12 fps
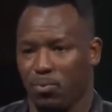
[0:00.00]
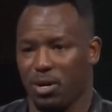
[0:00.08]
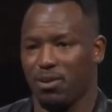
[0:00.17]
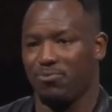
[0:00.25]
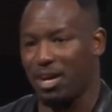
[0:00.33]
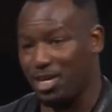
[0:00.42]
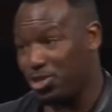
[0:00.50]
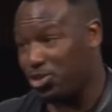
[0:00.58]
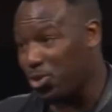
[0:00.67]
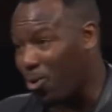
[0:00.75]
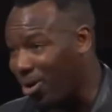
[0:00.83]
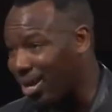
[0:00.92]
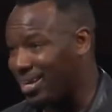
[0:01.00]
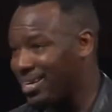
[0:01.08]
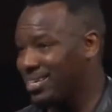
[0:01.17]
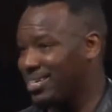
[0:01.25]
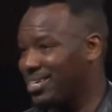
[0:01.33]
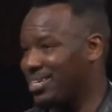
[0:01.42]
we're going to find joy
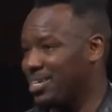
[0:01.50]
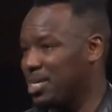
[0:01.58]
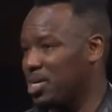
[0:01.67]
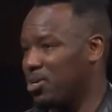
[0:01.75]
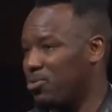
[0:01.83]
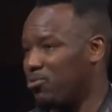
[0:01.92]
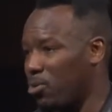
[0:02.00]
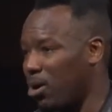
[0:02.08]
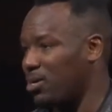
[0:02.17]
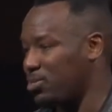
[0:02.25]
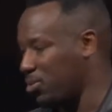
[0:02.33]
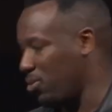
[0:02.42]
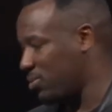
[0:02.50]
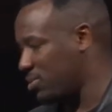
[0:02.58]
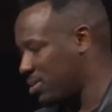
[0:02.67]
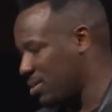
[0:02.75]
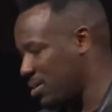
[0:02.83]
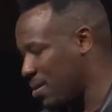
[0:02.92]
for our souls.